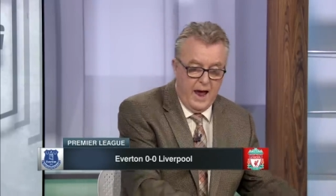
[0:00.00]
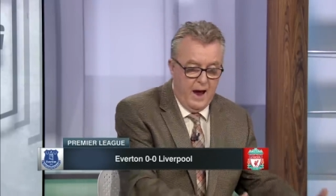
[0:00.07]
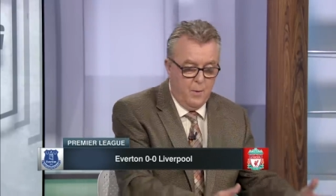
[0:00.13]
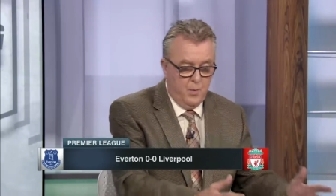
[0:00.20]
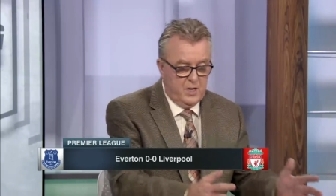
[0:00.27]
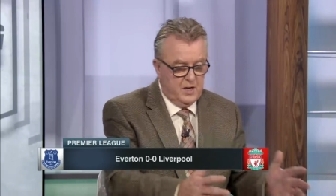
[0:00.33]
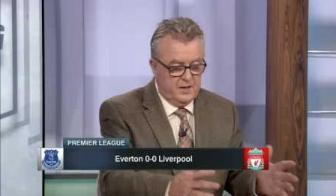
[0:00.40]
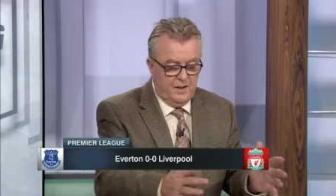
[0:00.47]

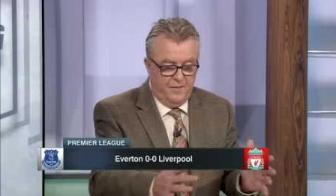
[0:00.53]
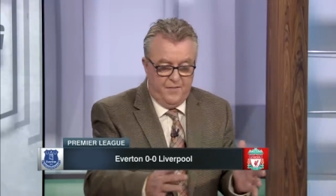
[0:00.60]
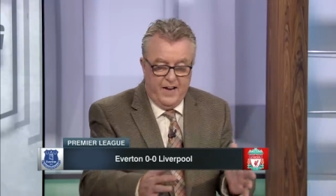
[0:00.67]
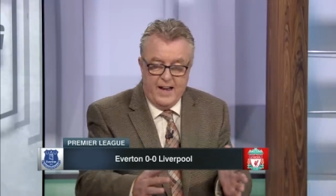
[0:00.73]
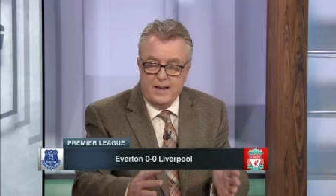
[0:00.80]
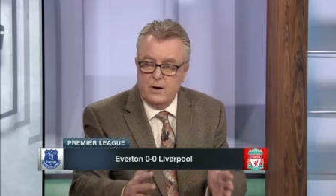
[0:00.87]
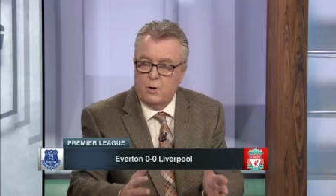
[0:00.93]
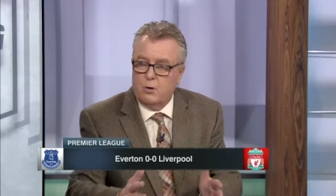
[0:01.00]
And when you're
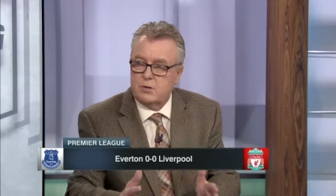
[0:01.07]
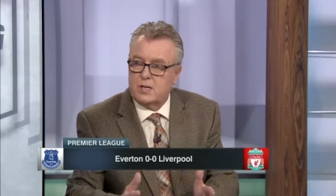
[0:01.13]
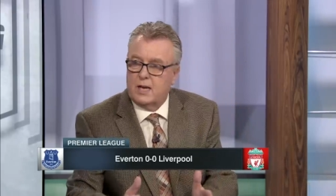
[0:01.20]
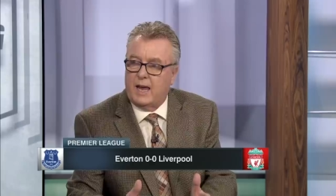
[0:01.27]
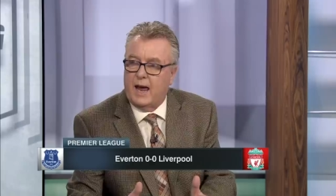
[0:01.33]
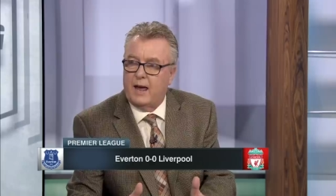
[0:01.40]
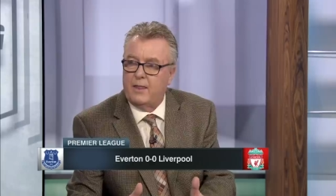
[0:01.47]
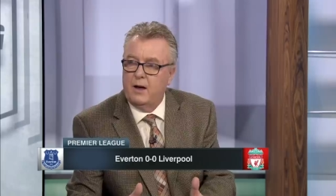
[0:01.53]
defending all
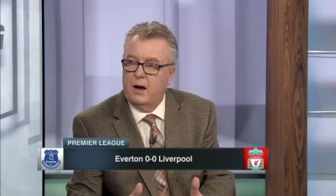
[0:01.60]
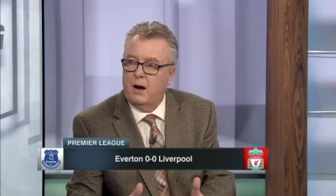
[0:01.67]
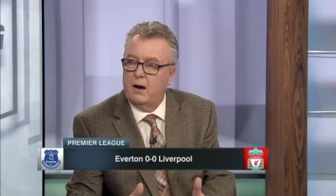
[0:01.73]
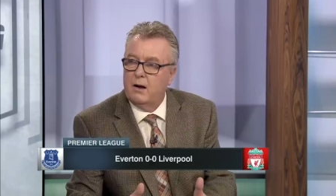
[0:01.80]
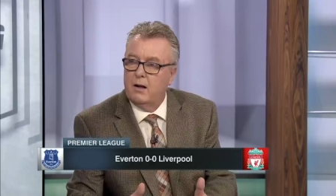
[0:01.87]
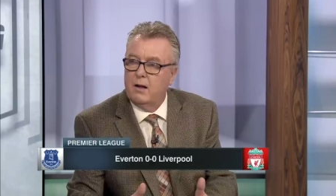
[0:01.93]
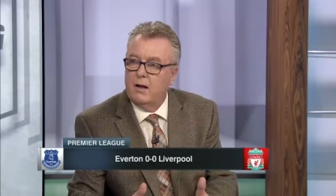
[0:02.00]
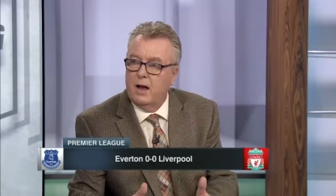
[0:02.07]
together,
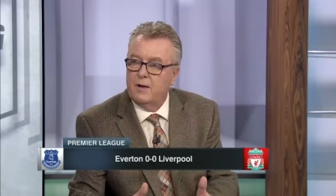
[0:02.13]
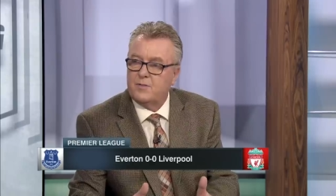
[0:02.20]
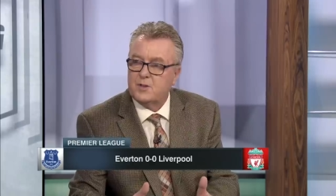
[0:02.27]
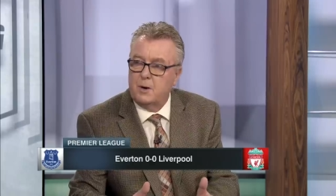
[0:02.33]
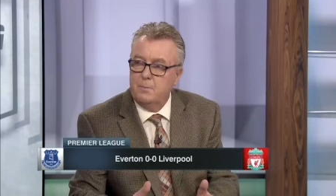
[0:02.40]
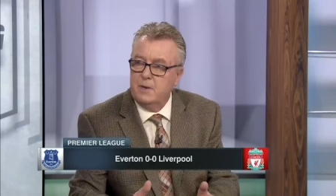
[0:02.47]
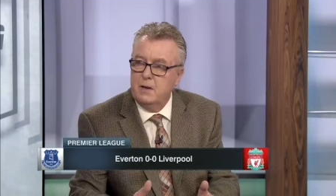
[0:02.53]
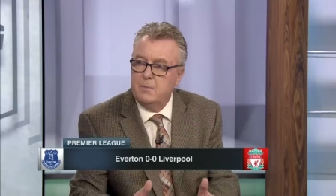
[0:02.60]
if
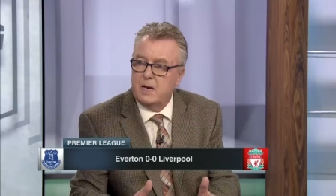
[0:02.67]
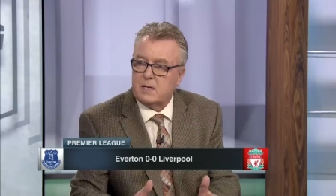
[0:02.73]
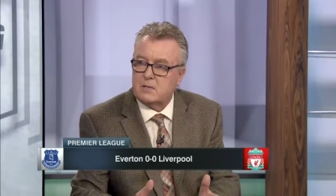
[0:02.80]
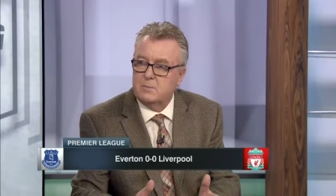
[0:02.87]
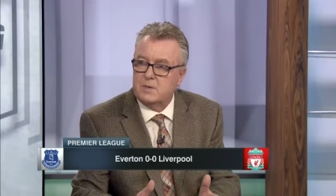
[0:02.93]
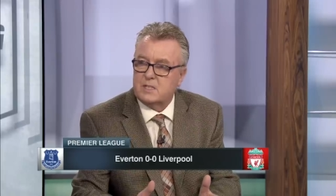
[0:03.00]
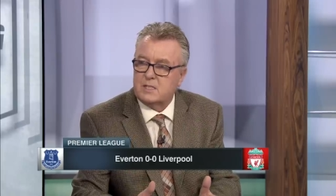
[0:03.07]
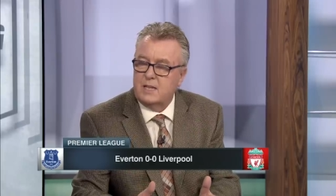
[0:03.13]
somebody makes
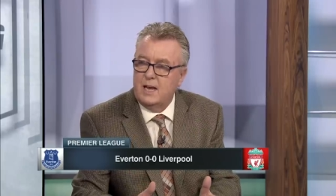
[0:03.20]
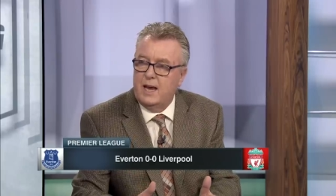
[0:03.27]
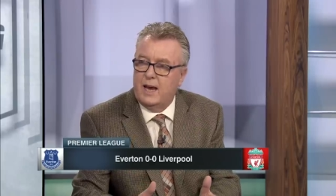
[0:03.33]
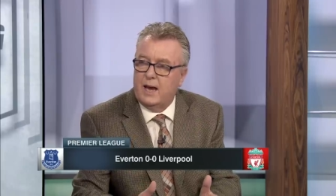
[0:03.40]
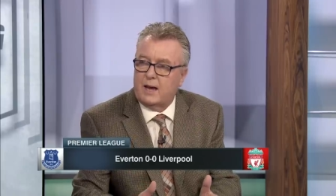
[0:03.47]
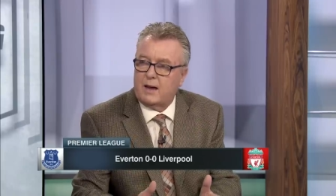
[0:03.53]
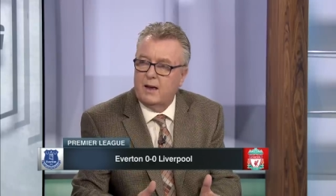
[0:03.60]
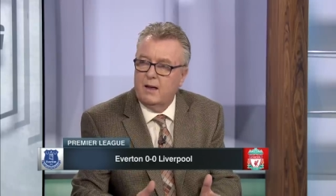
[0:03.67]
a
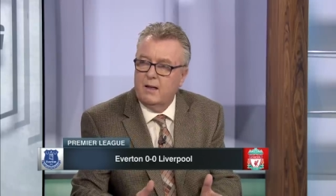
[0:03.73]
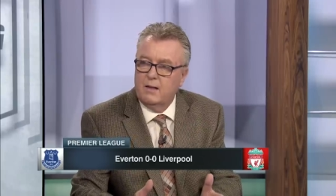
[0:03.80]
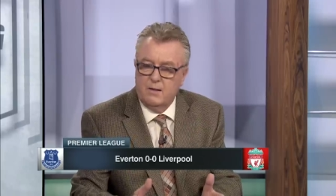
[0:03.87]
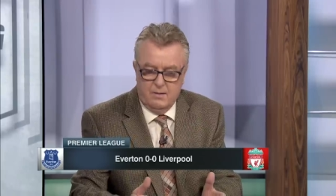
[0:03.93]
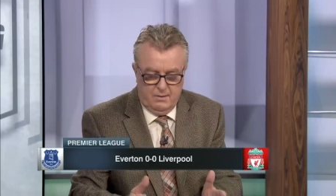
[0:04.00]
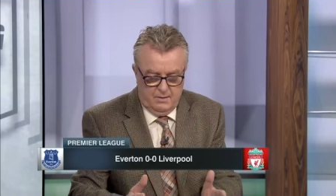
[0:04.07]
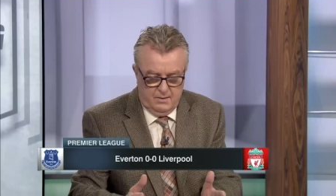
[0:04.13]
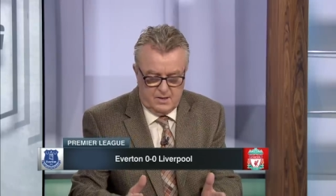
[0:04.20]
mistake,
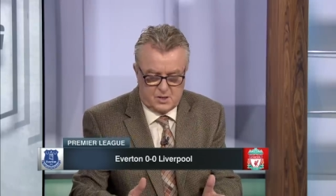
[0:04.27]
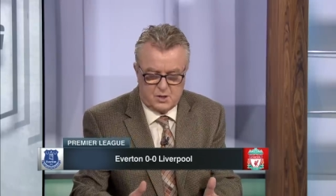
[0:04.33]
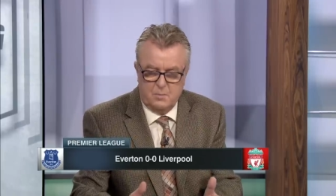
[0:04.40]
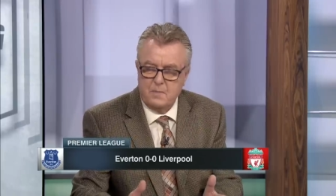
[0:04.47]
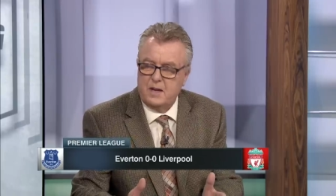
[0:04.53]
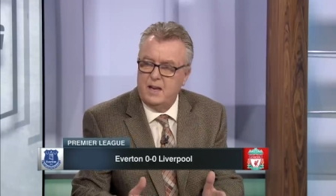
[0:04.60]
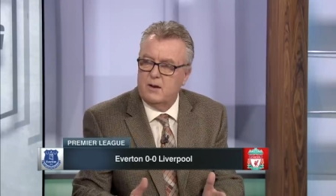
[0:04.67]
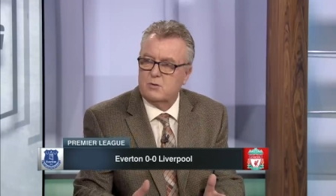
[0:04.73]
there's
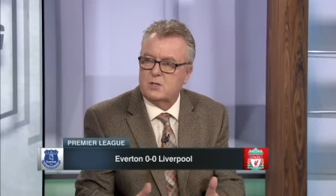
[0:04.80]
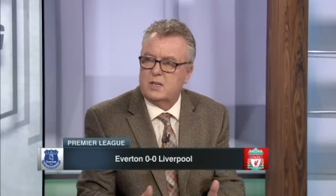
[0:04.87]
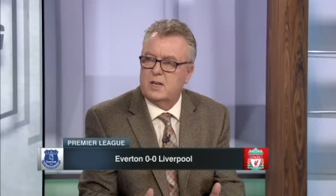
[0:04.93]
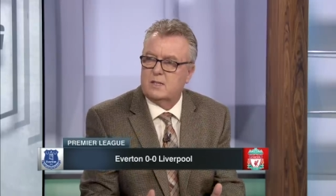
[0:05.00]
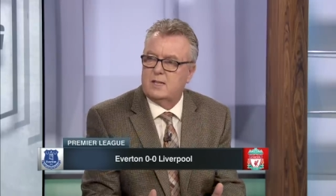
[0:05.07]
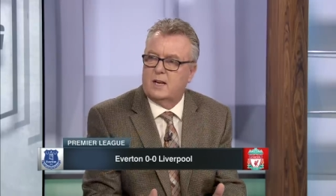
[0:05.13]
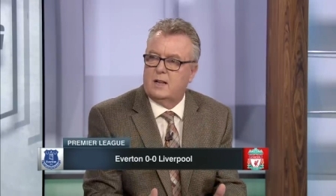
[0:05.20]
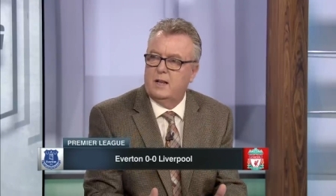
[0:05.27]
somebody else
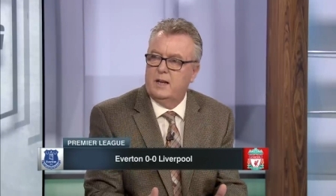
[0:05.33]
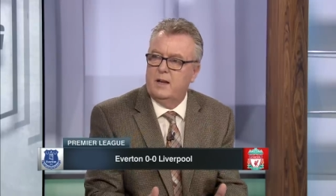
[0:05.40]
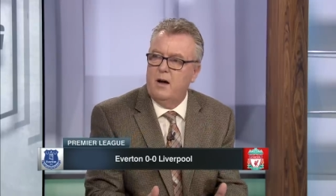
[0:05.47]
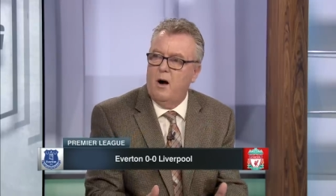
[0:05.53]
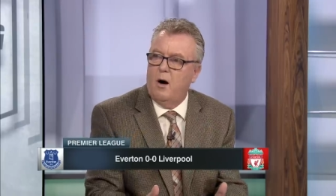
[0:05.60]
there to clean